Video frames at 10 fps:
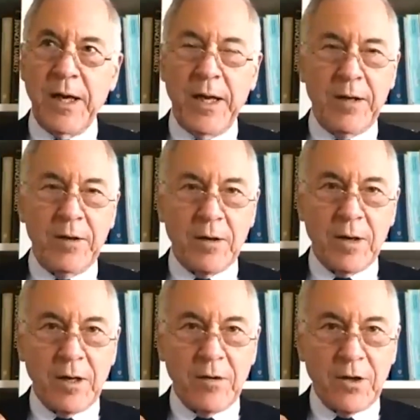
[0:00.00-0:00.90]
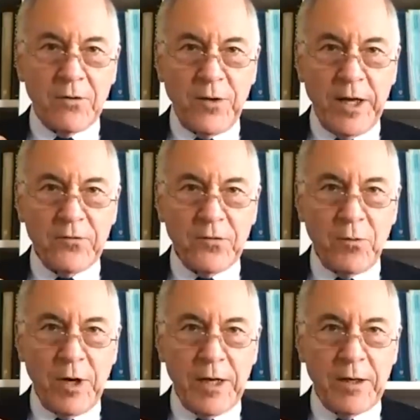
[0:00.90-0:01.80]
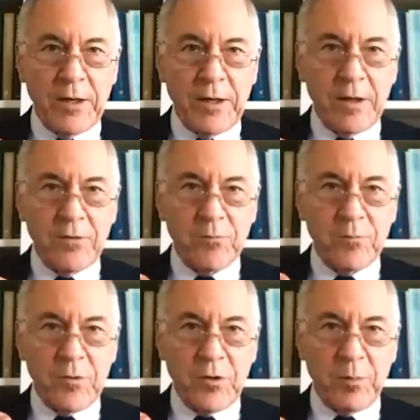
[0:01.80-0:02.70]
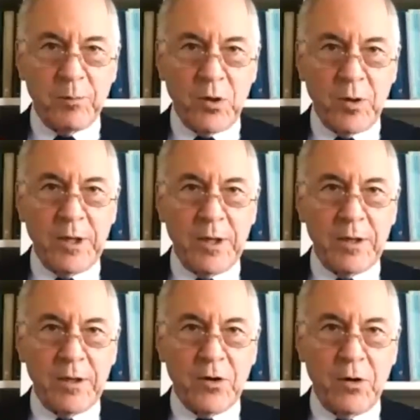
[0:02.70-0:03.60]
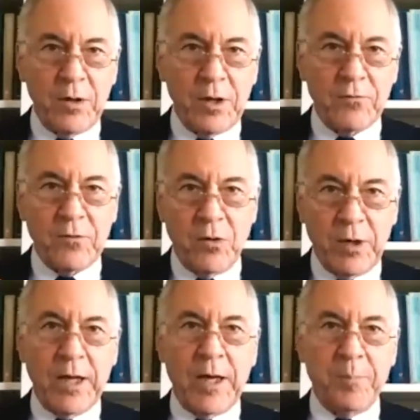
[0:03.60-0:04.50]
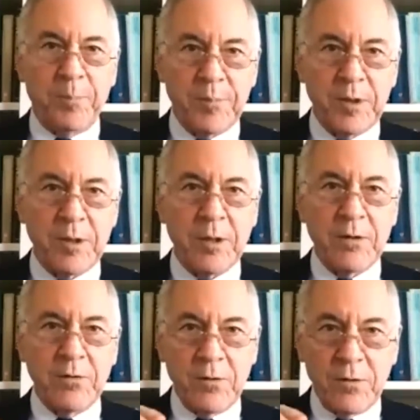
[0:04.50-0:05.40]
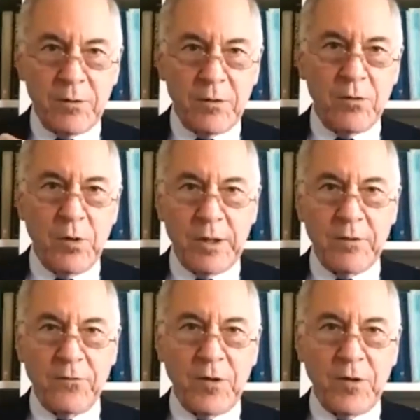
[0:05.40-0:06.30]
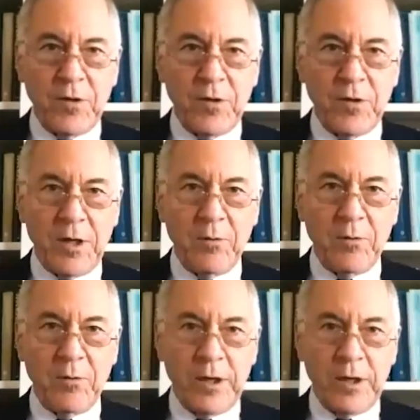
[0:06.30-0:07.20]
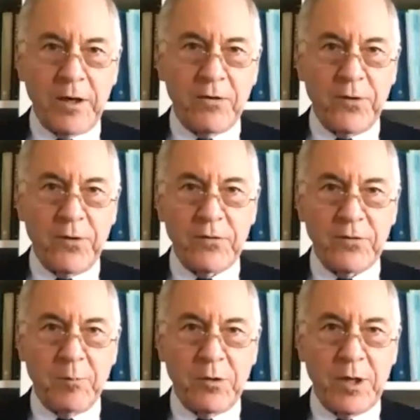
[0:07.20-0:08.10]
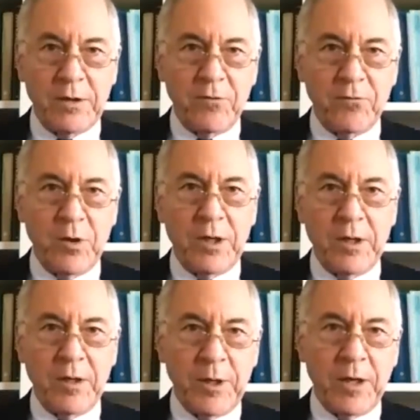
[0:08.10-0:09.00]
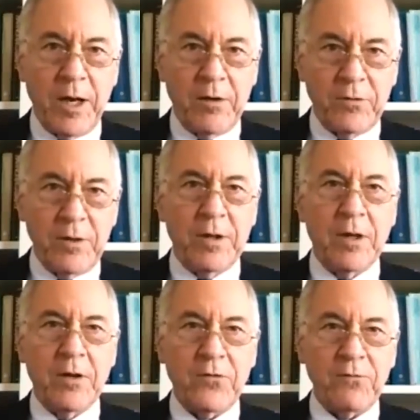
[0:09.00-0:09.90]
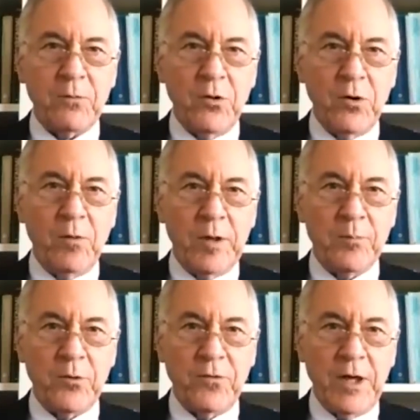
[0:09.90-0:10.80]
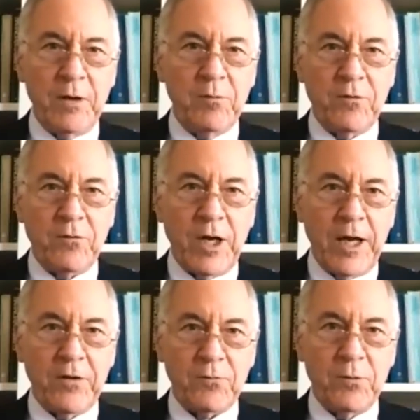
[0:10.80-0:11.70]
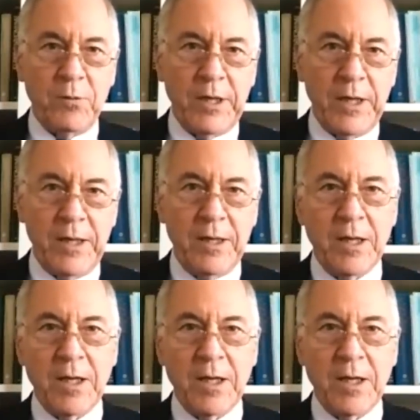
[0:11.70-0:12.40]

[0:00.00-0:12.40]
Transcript: And the inflation rate is going to be permanent. It's going it's going up. Uh, you wait and see. We're going to get an inflation number yet this week, and it'll be higher than 7.1 percent, which is the last one we had,